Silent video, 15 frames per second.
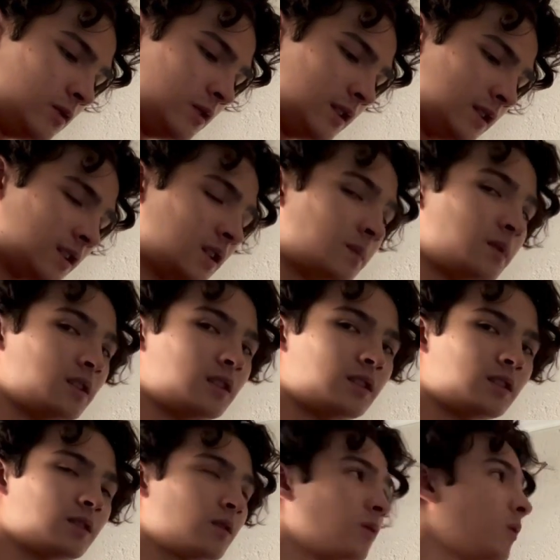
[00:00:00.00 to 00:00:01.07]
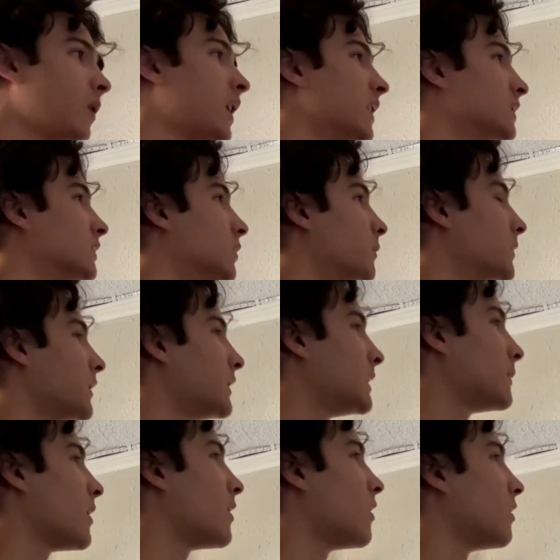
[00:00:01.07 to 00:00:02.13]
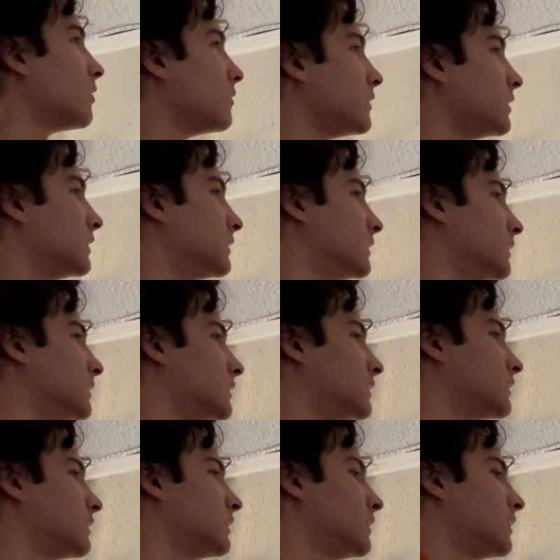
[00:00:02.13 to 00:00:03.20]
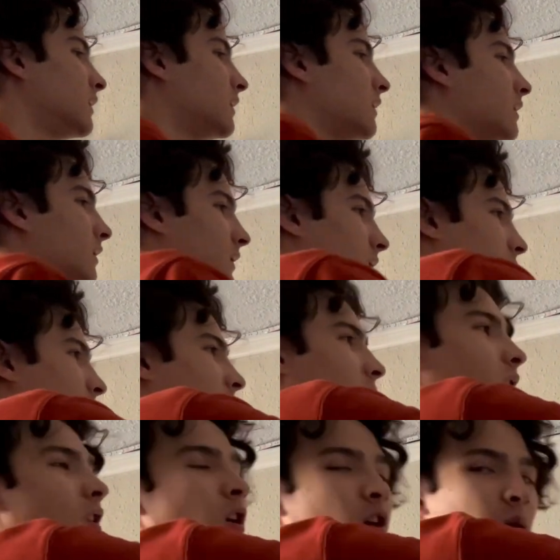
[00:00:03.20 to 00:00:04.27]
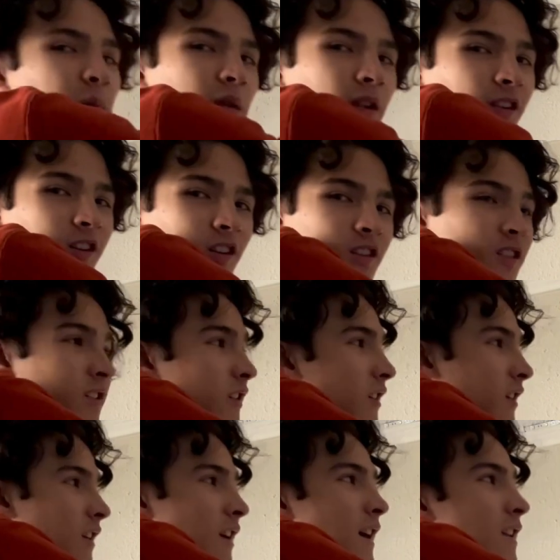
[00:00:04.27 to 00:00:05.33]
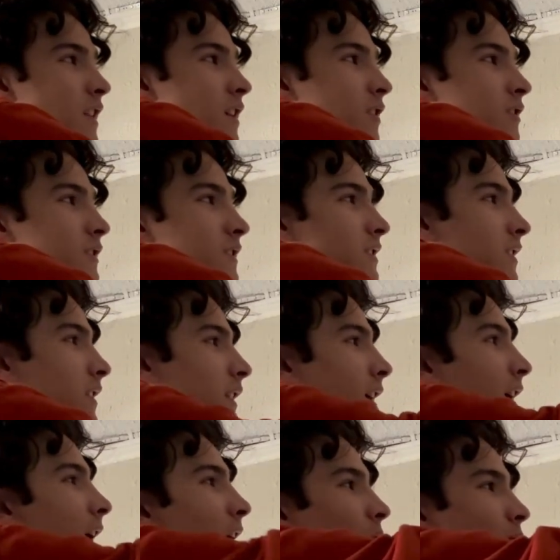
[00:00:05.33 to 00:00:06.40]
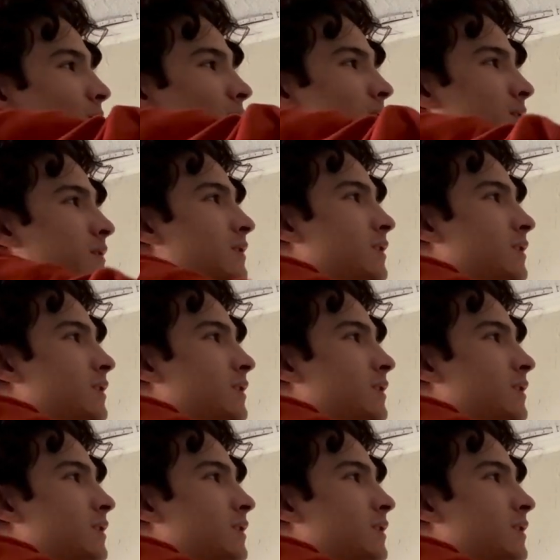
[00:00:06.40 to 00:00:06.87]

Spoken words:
It's gonna be, okay, so the thing about all of these is it's like a long pillar, and then there's like a house.